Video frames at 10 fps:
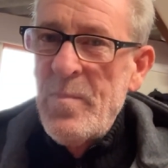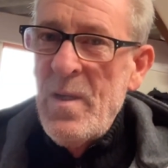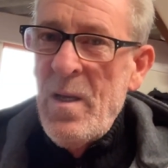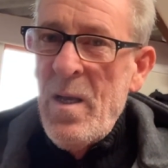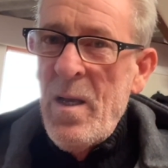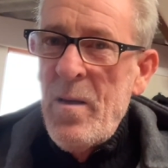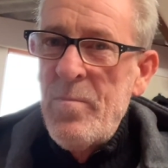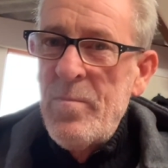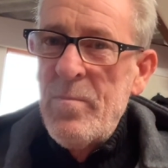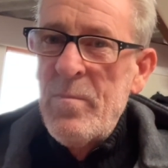A
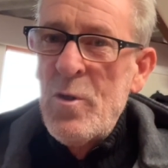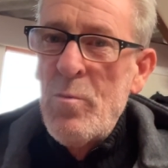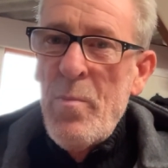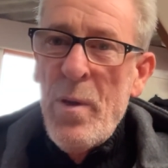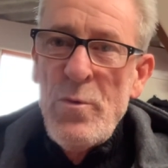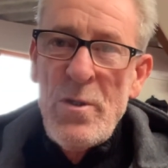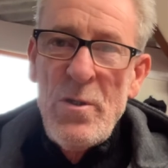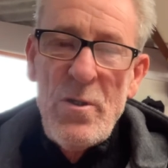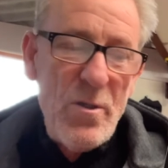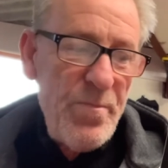couple of
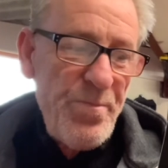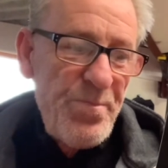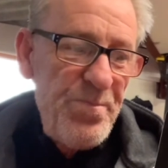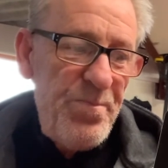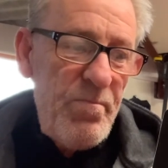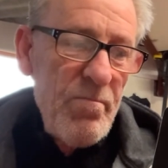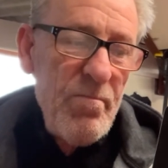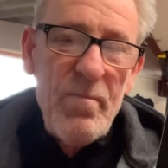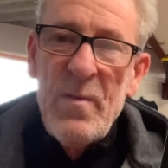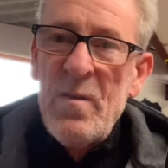posters,
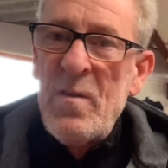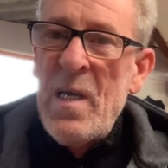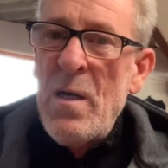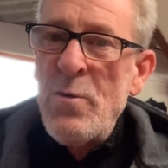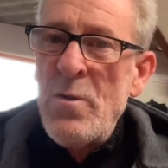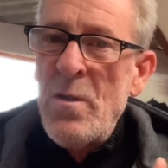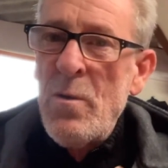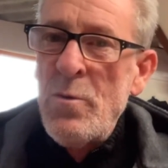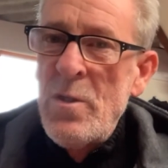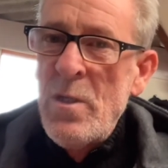thousands of
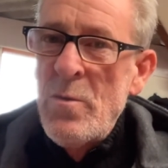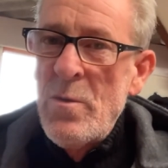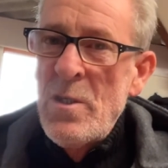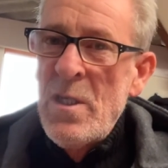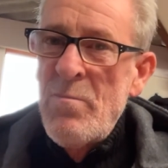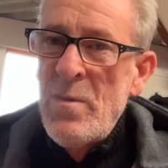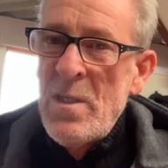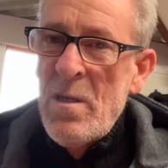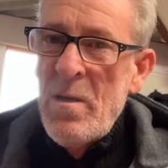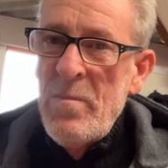those things when I was serving my
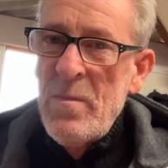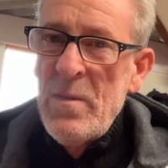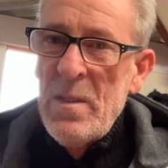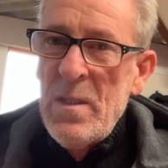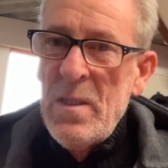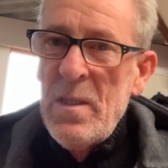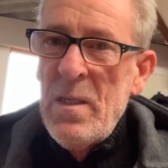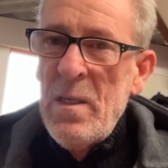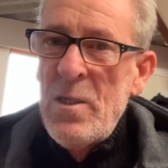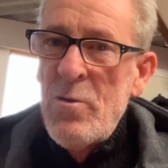time,
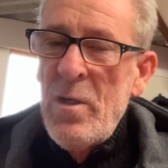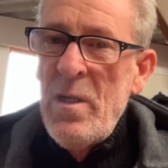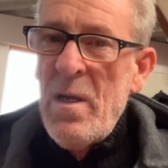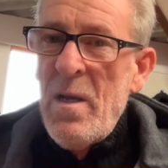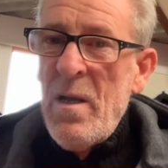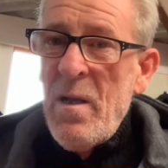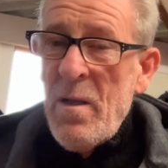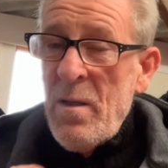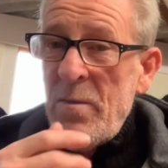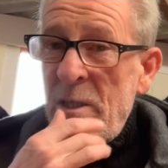literally.
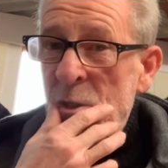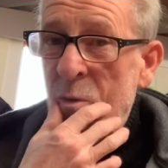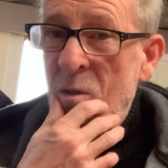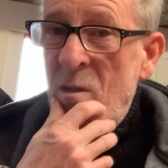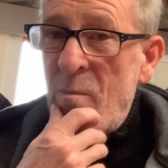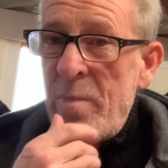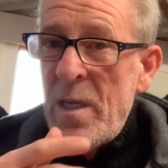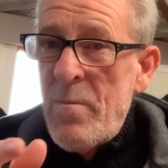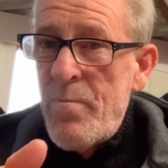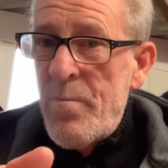This was the
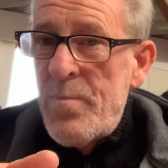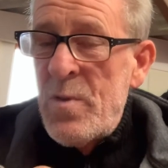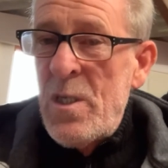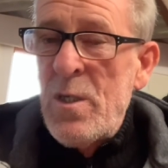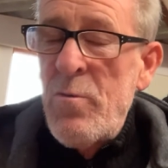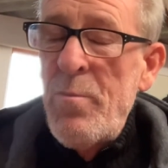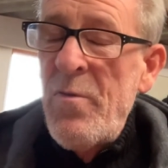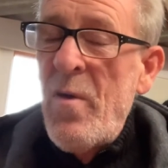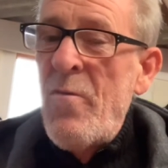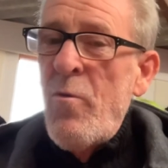big 6 foot by
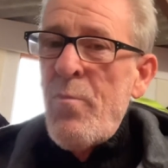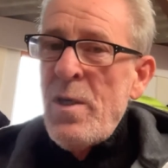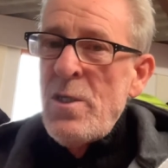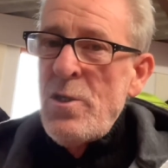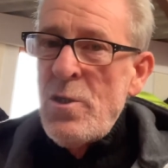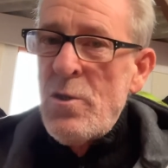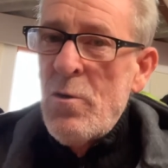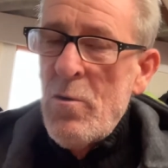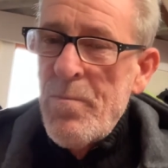5 foot pieces you saw.